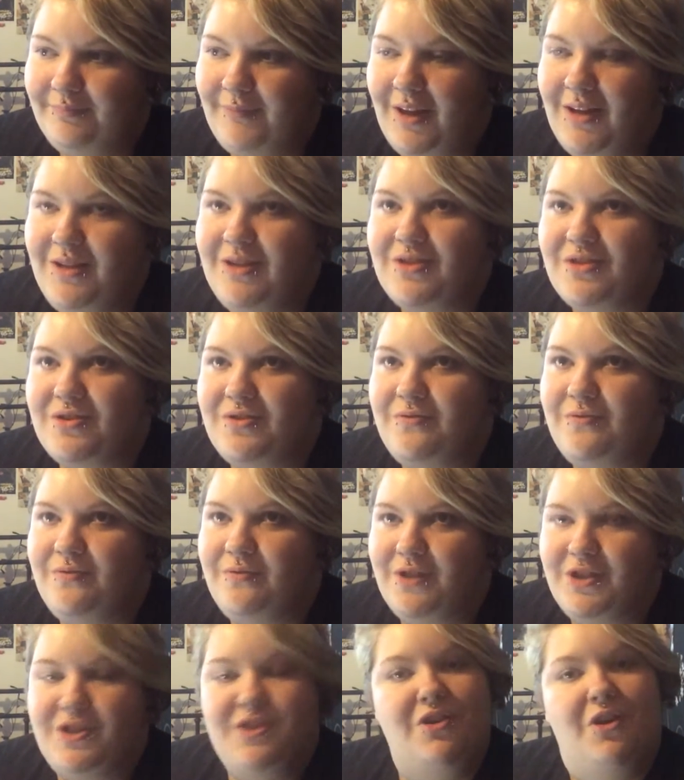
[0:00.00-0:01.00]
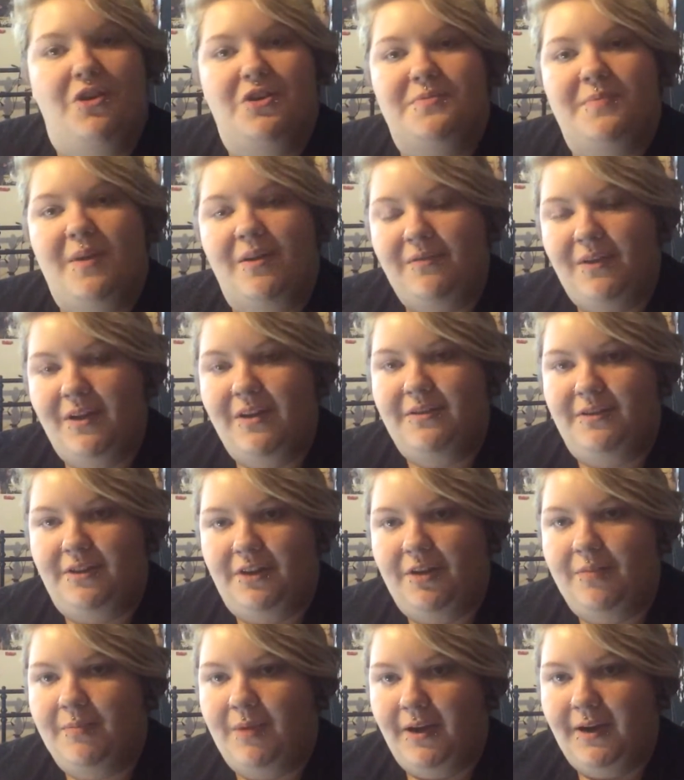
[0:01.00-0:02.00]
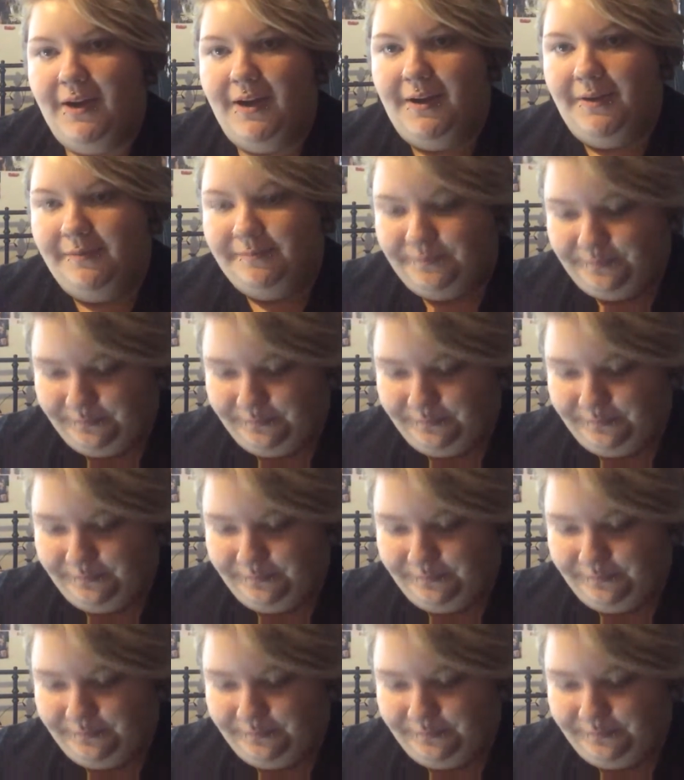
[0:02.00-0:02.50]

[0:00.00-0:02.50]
It just restores my faith in humanity.